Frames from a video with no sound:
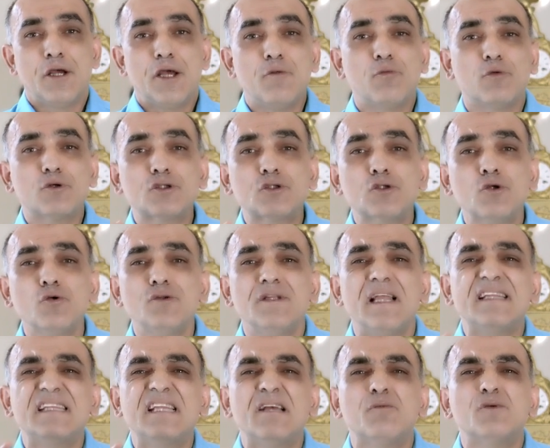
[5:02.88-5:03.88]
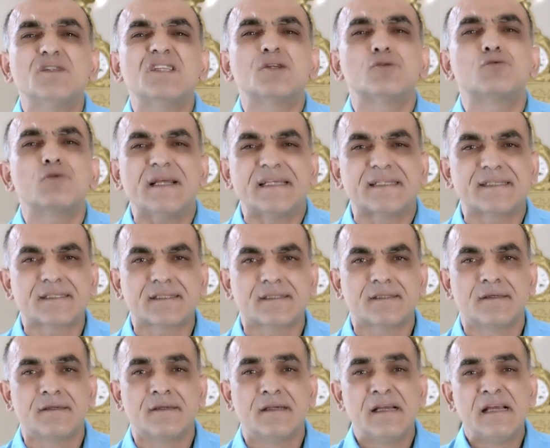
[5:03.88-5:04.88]
it was thought that there was a risk,
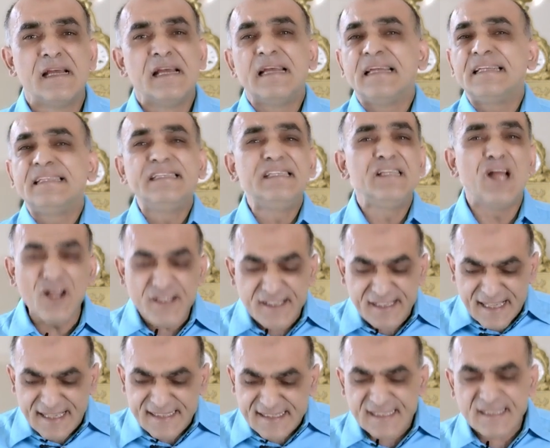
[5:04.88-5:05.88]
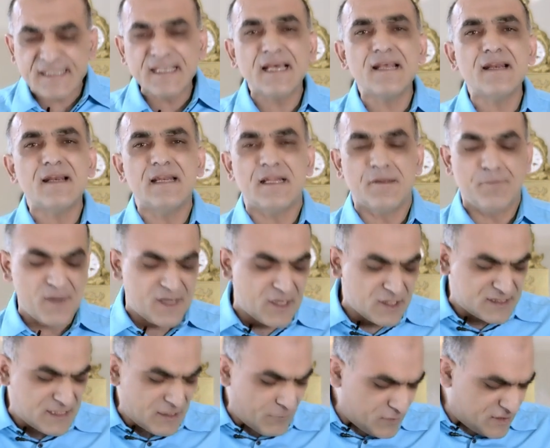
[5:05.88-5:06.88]
not necessarily
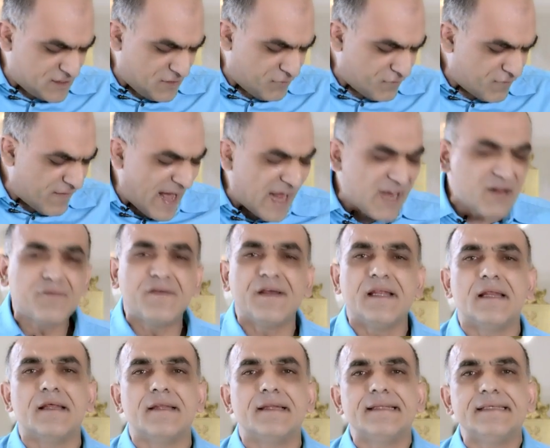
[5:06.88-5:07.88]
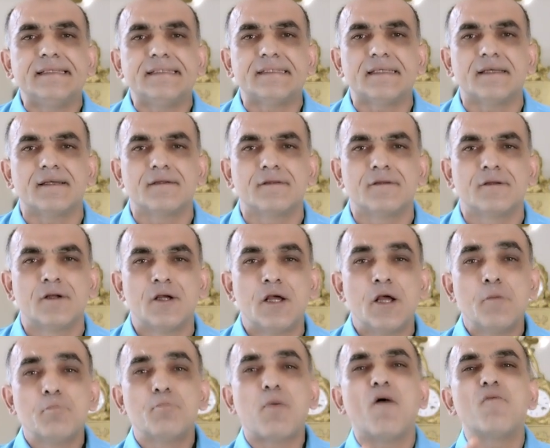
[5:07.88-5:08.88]
because there was a valvular lesion,
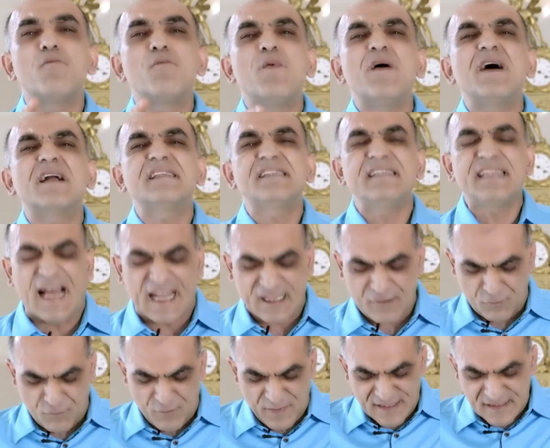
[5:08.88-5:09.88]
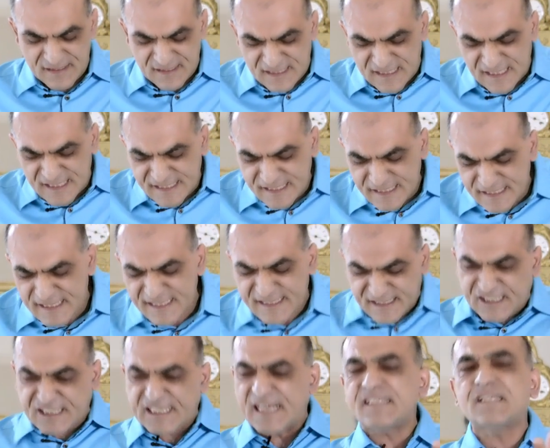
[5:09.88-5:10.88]
but where that
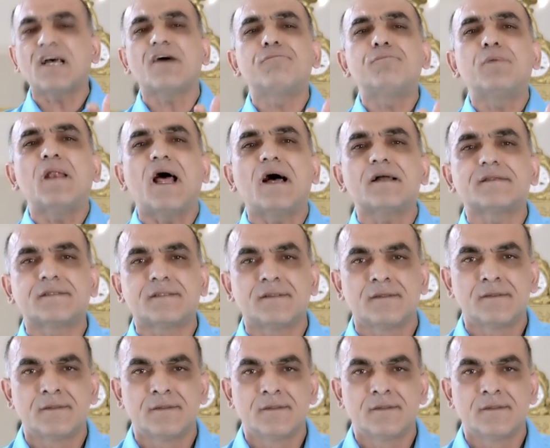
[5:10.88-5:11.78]
ventricular jet of blood